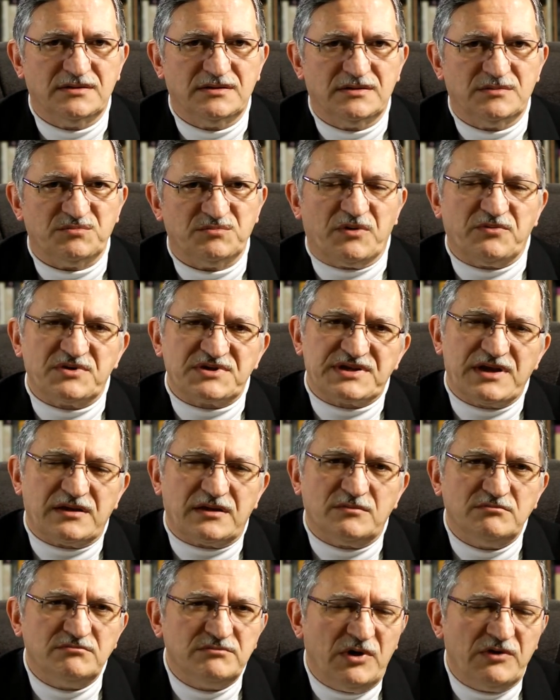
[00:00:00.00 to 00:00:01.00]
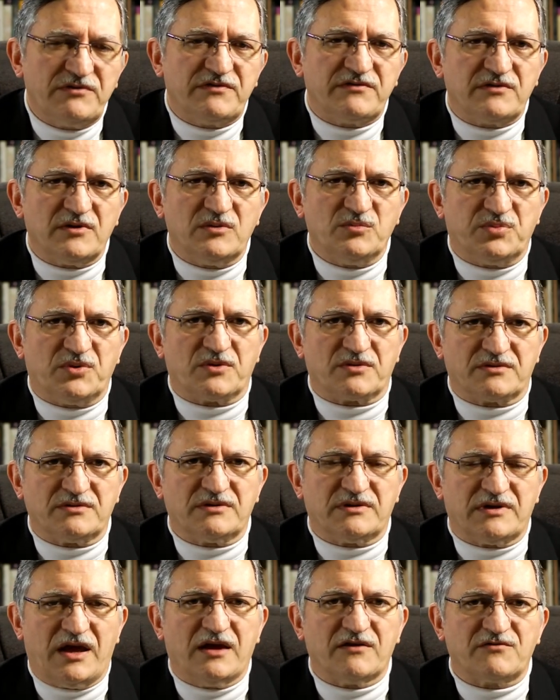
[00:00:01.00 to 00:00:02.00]
But was it the most important
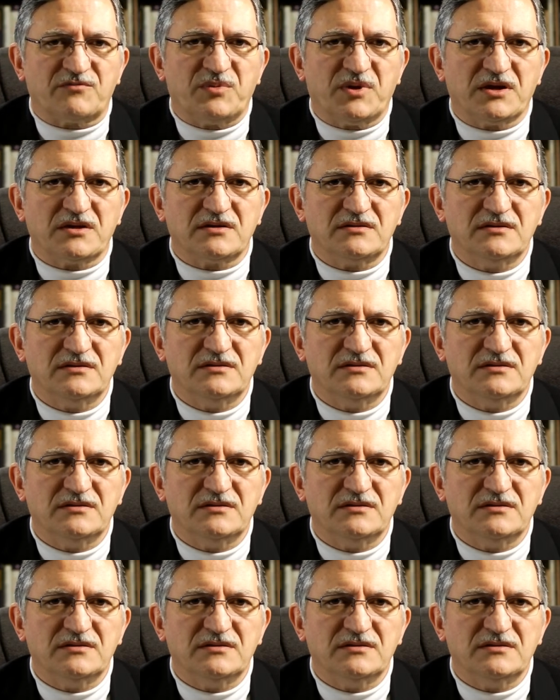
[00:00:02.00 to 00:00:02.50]
aspect?